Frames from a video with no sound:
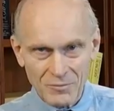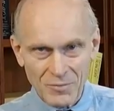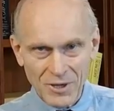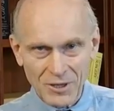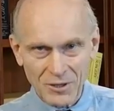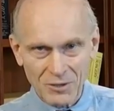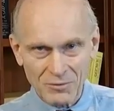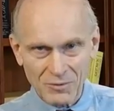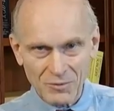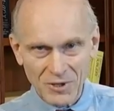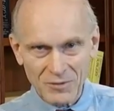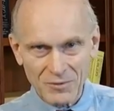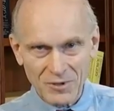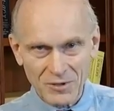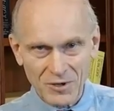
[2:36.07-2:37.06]
beta cell
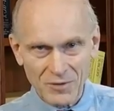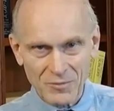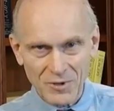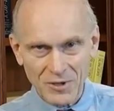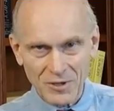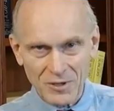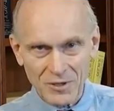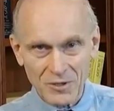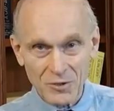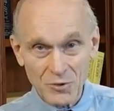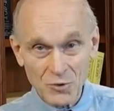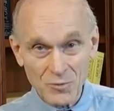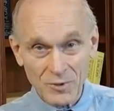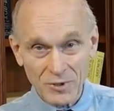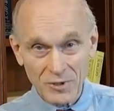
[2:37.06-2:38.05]
replacement therapy in
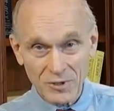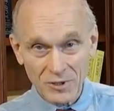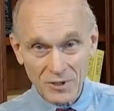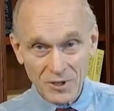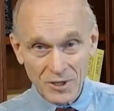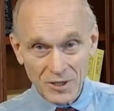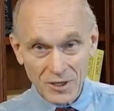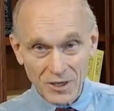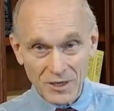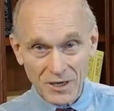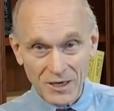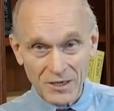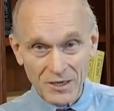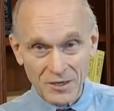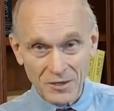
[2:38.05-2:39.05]
humans in
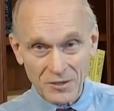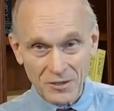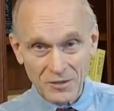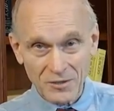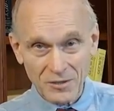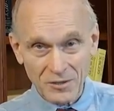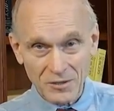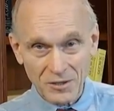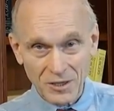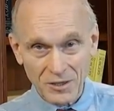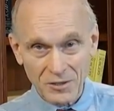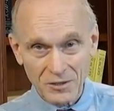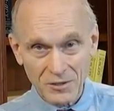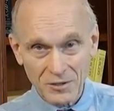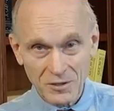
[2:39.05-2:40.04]

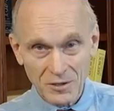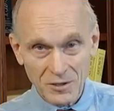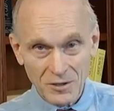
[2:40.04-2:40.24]
1966